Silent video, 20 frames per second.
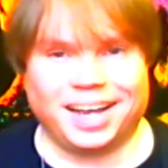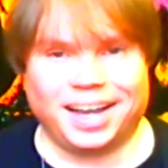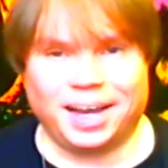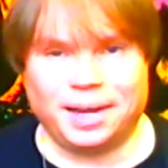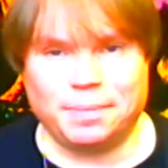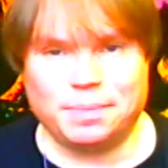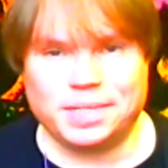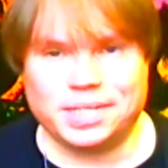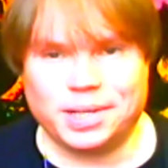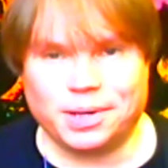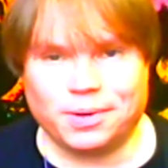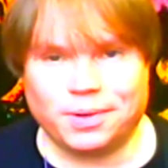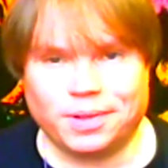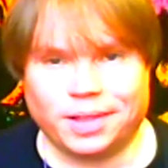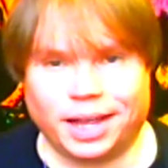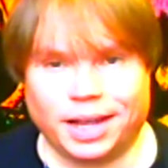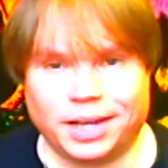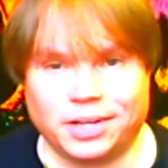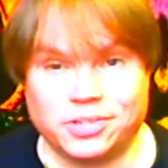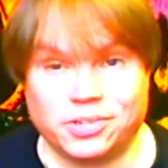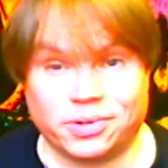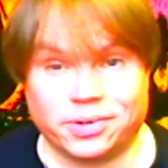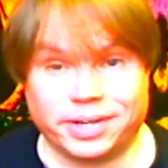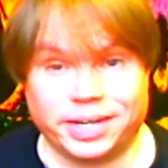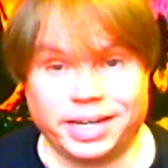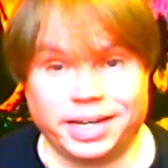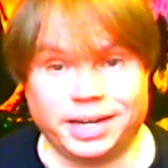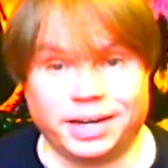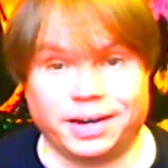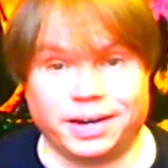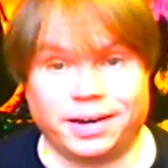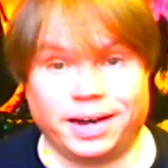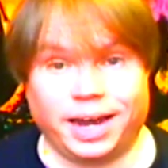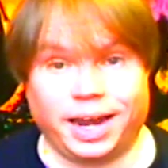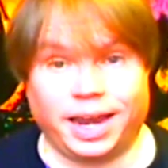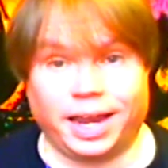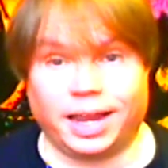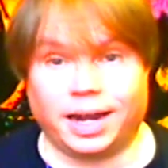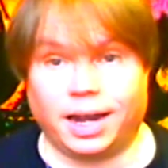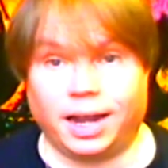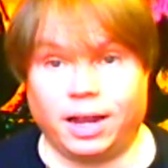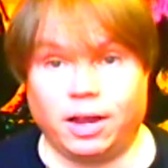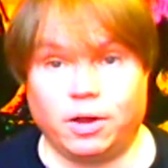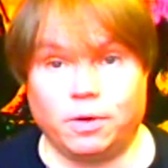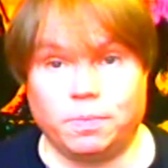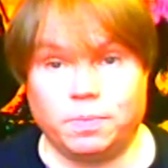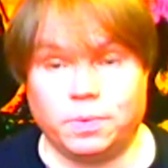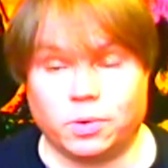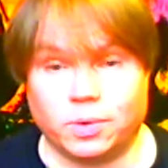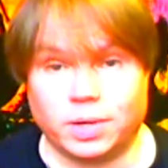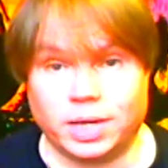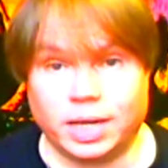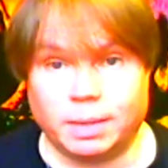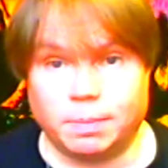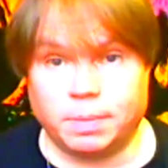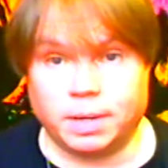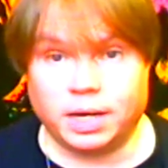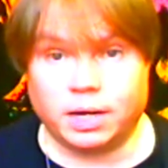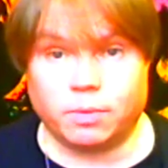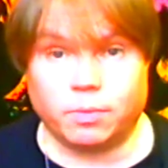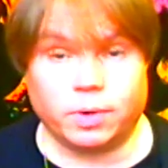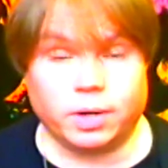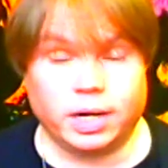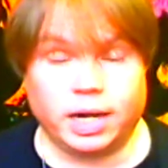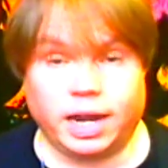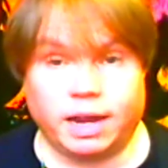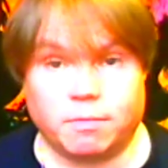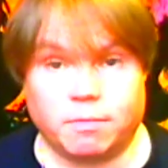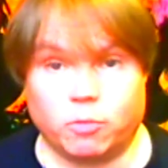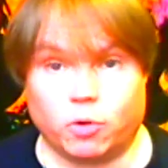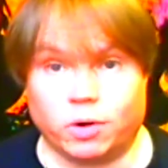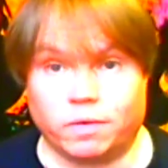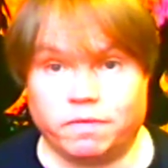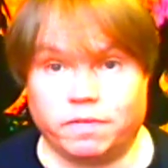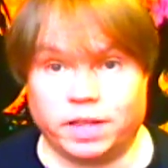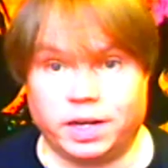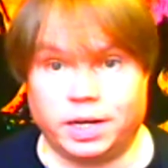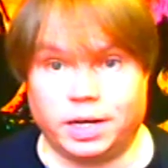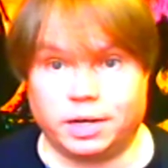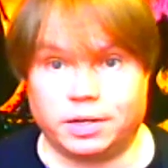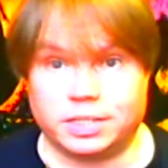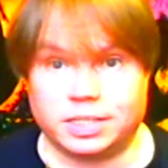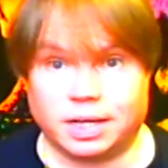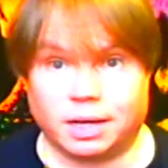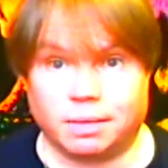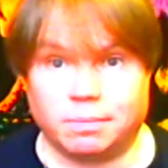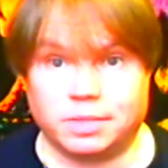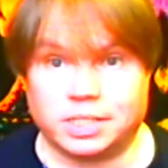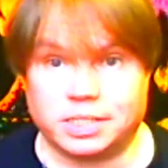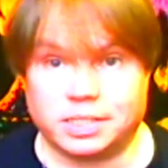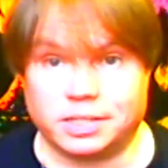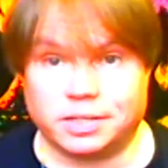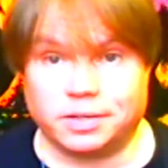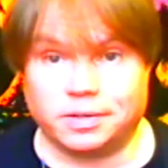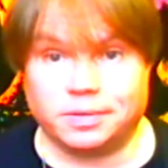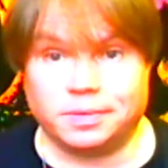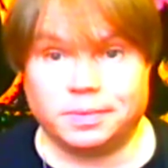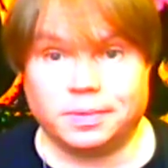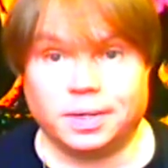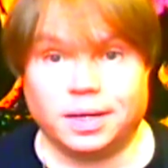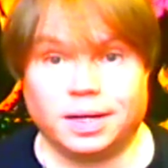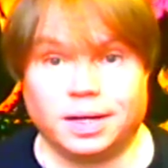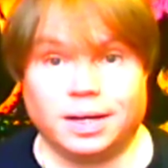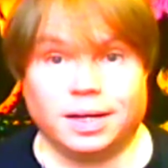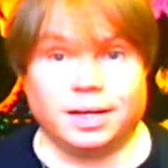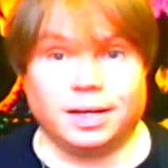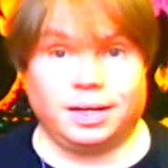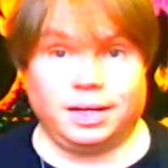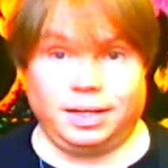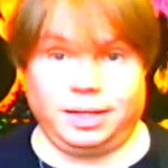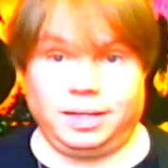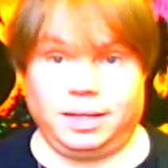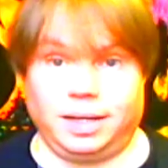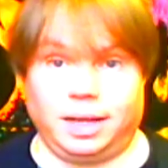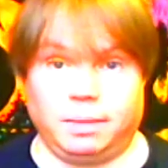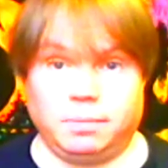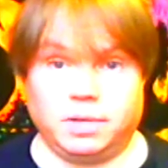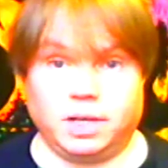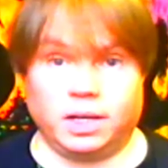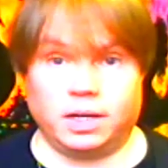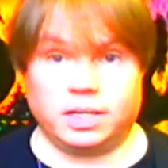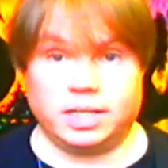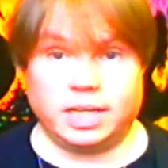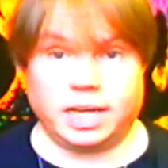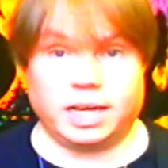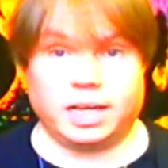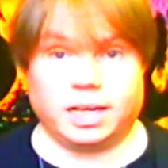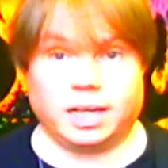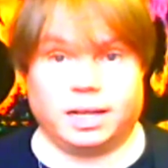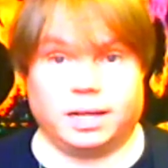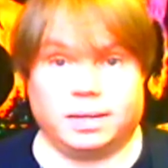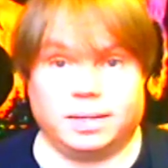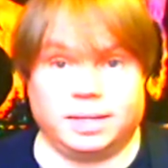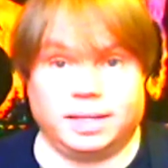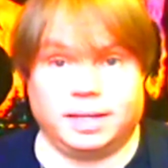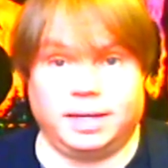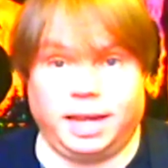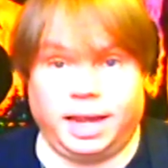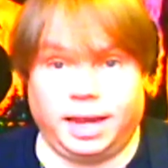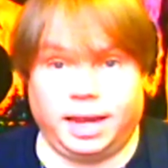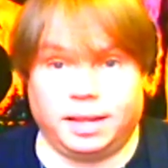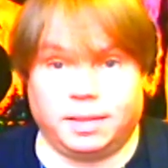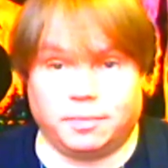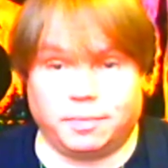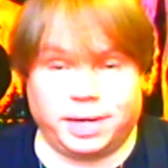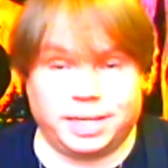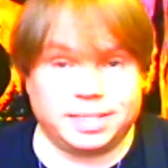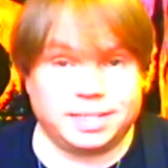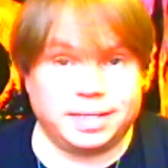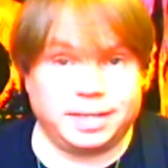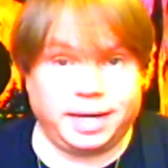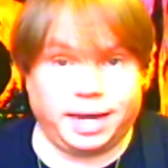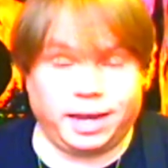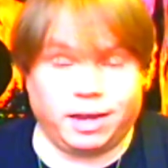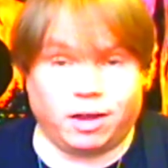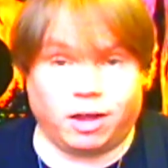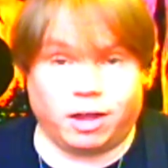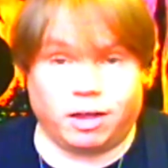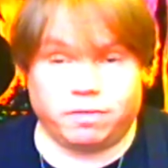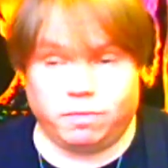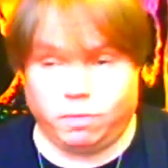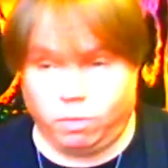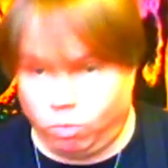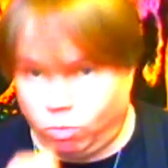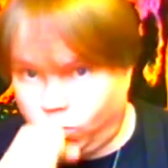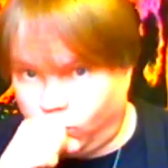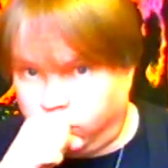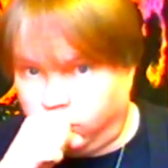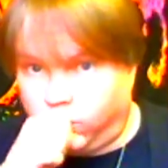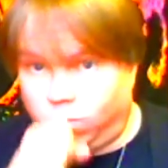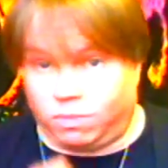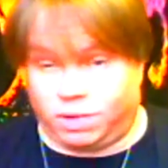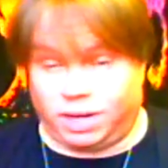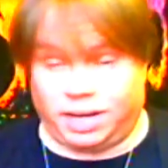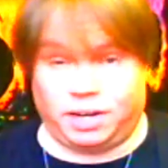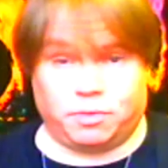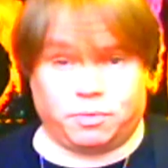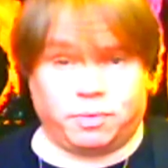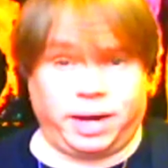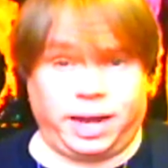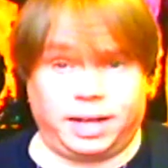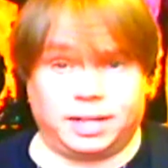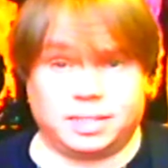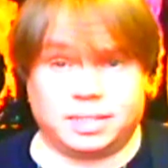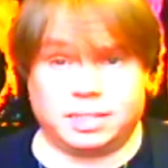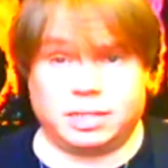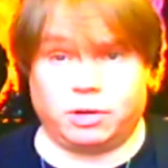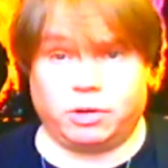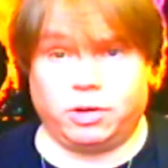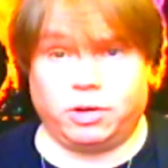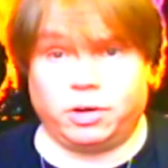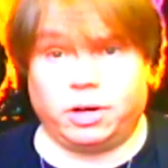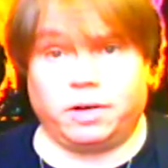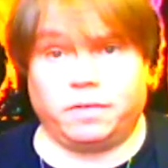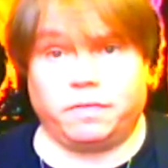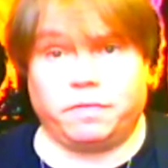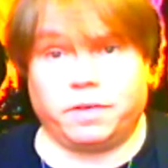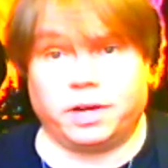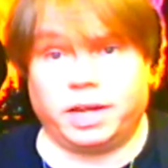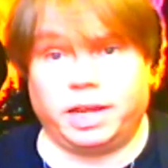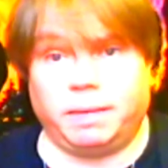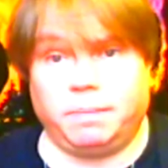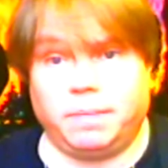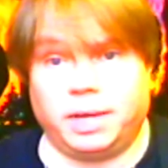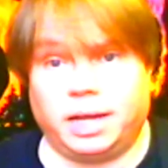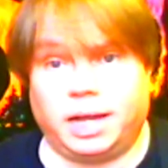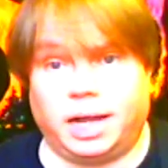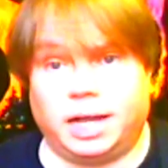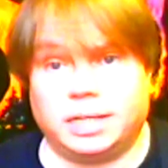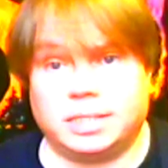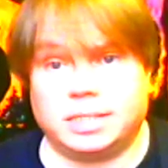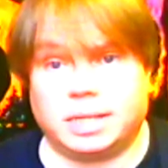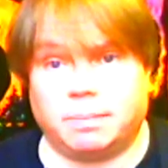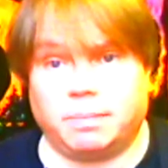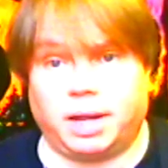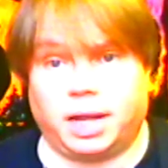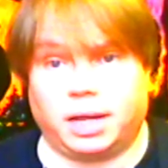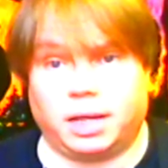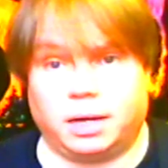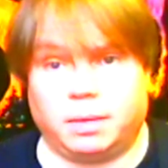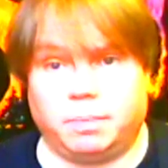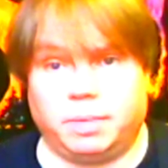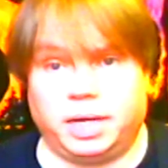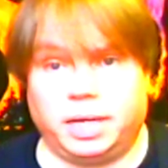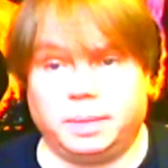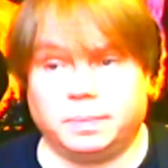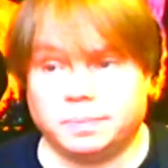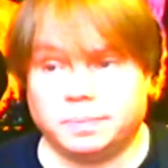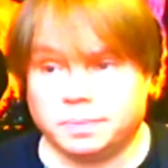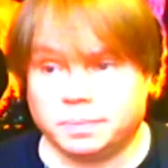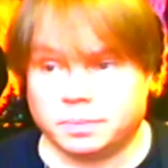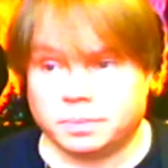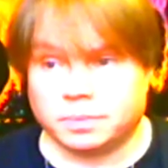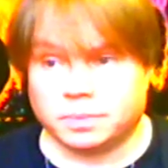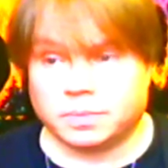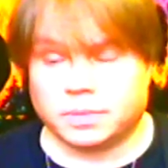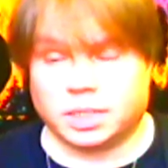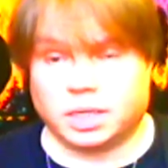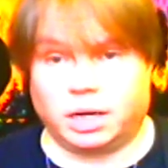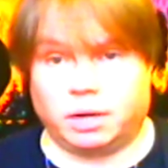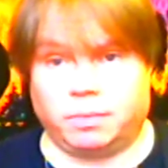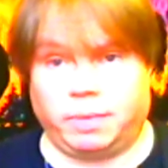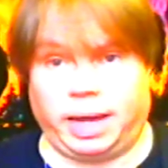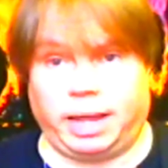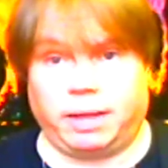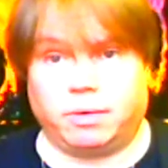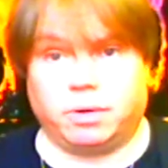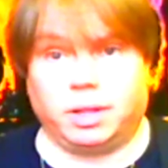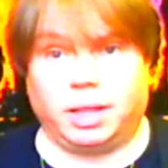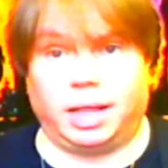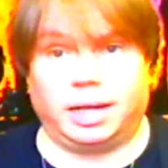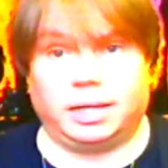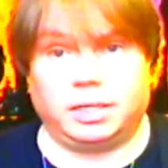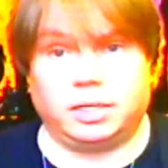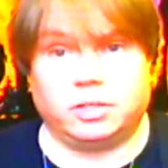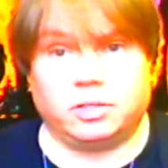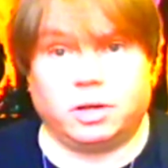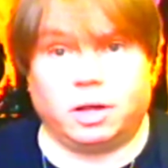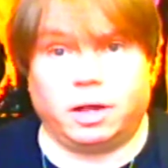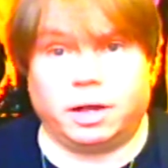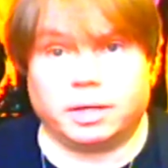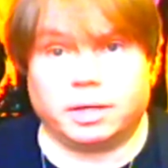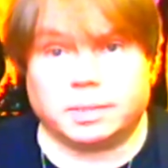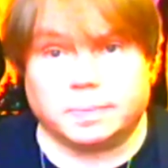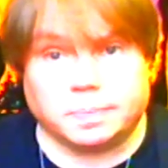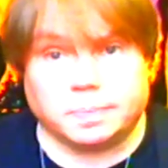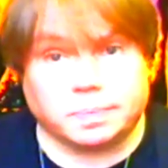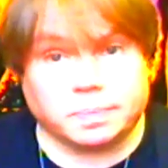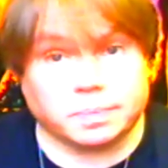I'm so glad you're here, and I hope you'll keep it here. We're going to have more videos coming soon. I'm going to take the rest of the day off and rest. So you're going to forgive me, guys. I'm not going to be around a lot to talk.